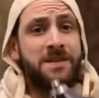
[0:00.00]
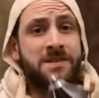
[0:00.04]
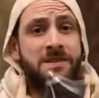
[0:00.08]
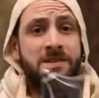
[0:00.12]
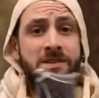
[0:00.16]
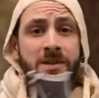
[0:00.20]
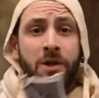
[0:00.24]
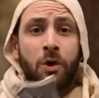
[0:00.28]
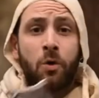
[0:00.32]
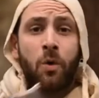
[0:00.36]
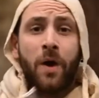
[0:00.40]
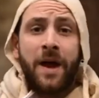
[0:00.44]

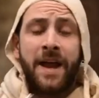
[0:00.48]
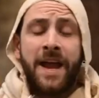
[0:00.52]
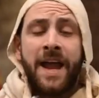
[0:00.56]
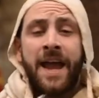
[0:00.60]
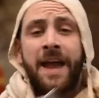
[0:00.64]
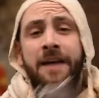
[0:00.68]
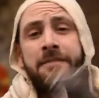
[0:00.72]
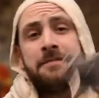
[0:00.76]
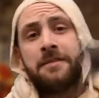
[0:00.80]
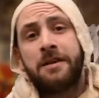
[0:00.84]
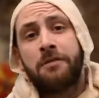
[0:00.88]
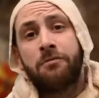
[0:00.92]
maces are
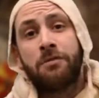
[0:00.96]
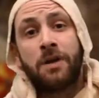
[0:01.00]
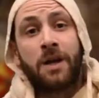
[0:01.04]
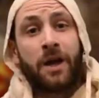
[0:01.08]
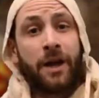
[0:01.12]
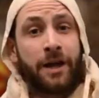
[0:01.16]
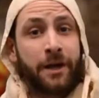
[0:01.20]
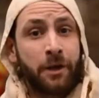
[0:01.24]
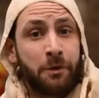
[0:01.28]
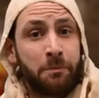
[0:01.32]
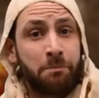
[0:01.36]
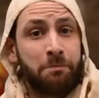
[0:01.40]
quite heavy,
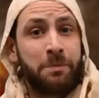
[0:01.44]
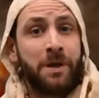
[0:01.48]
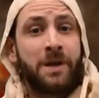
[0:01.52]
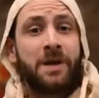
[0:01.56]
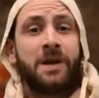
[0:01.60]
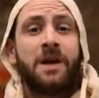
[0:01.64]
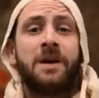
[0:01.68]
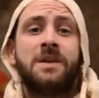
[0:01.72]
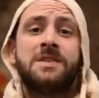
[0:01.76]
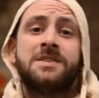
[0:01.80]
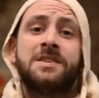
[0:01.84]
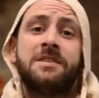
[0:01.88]
relying on
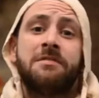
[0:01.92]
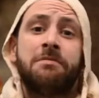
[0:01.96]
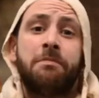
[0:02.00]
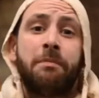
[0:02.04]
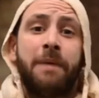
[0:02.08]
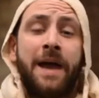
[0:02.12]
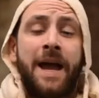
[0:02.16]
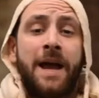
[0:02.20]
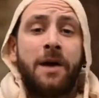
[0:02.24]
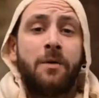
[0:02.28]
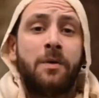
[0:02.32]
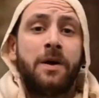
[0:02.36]

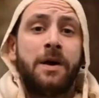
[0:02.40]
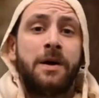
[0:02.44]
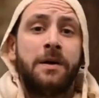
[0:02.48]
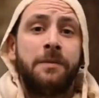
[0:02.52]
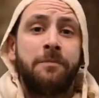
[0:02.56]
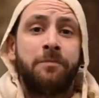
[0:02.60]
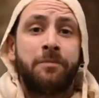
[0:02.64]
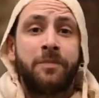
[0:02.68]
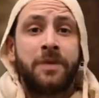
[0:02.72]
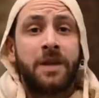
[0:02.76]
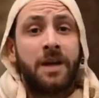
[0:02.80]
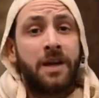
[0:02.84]
percussive
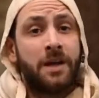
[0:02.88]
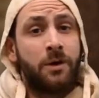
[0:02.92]
power,